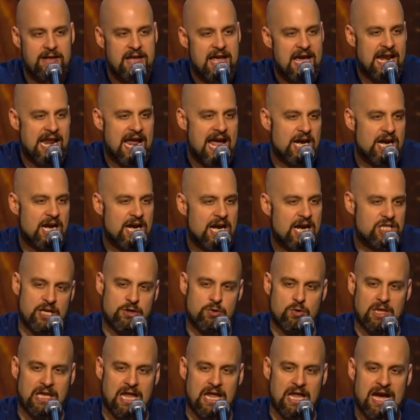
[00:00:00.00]
And actually, when you get
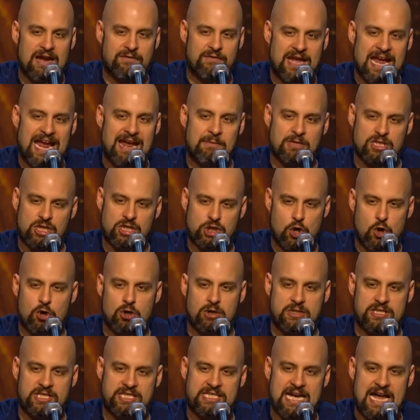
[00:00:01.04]
into a live game, it's a
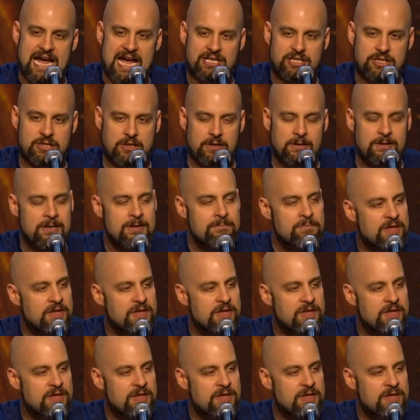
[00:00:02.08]
total disaster.